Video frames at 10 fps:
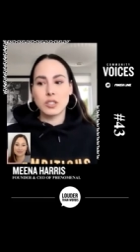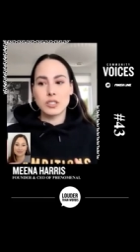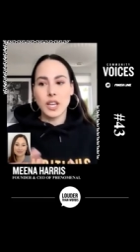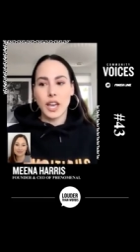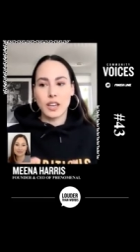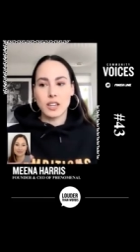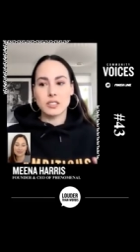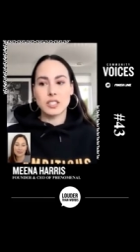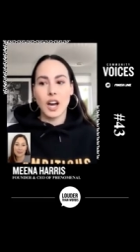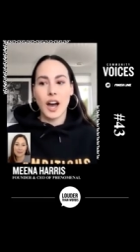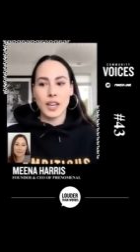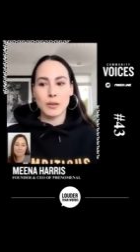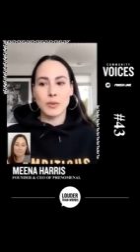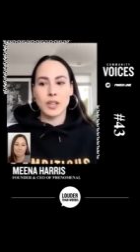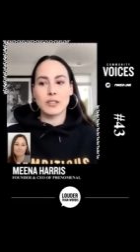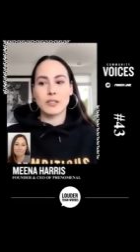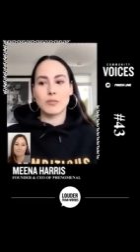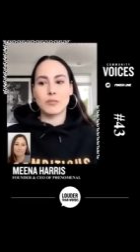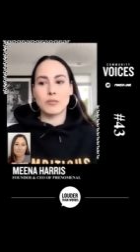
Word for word: take time and